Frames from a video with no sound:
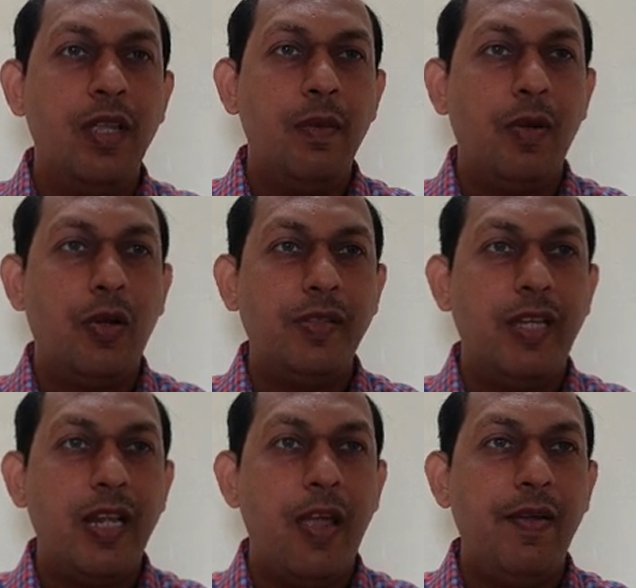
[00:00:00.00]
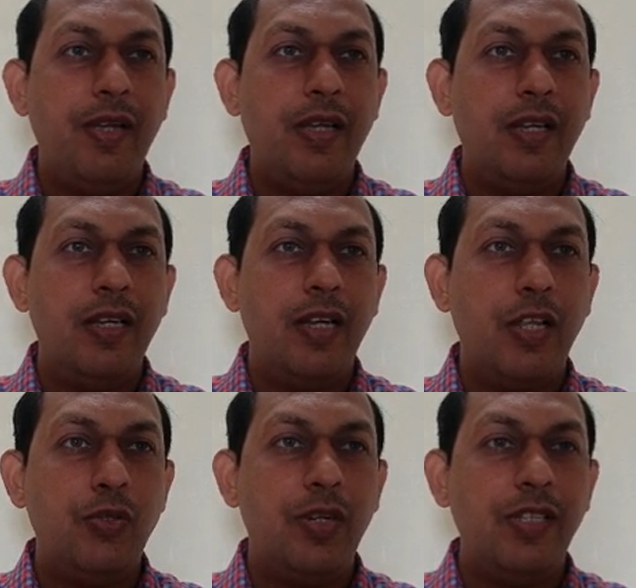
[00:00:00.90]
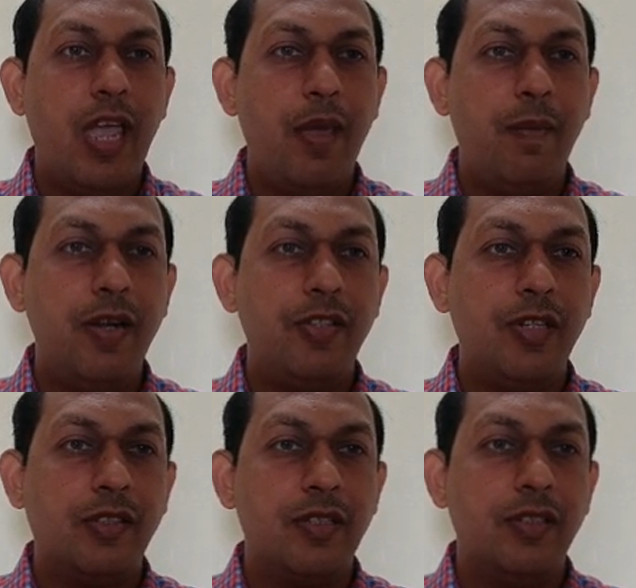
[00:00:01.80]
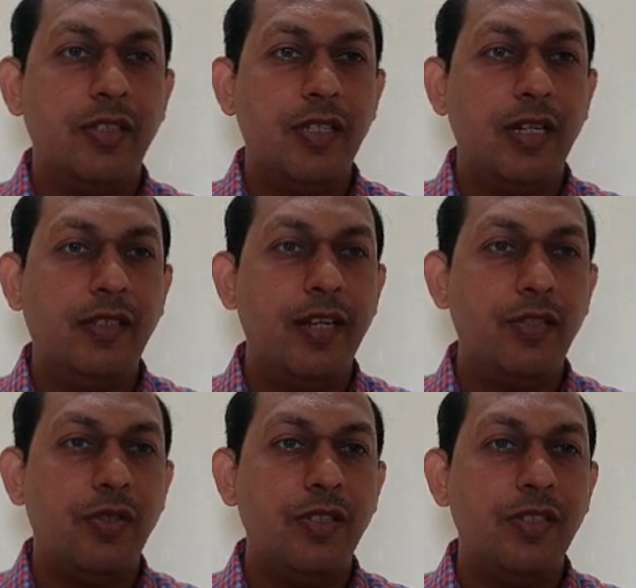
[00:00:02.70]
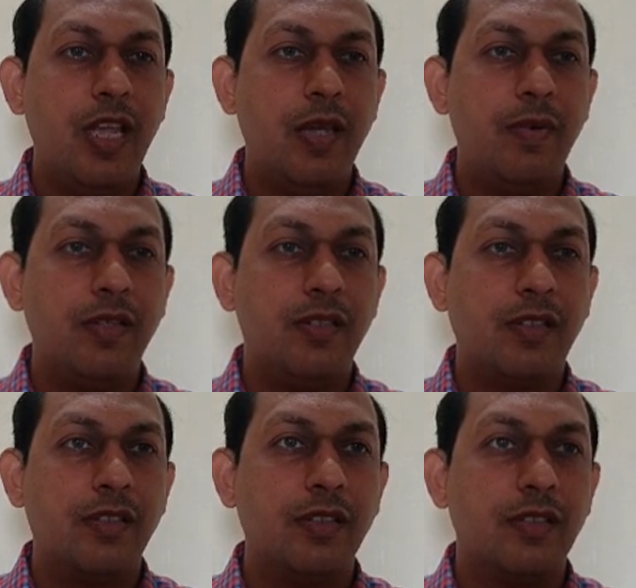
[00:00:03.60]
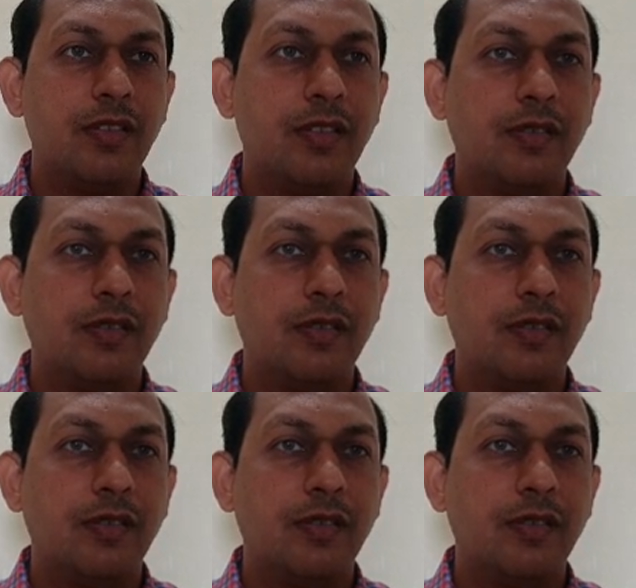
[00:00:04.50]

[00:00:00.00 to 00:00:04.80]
because they are having resonance hybrid structures. These are the resonance hybrid structures.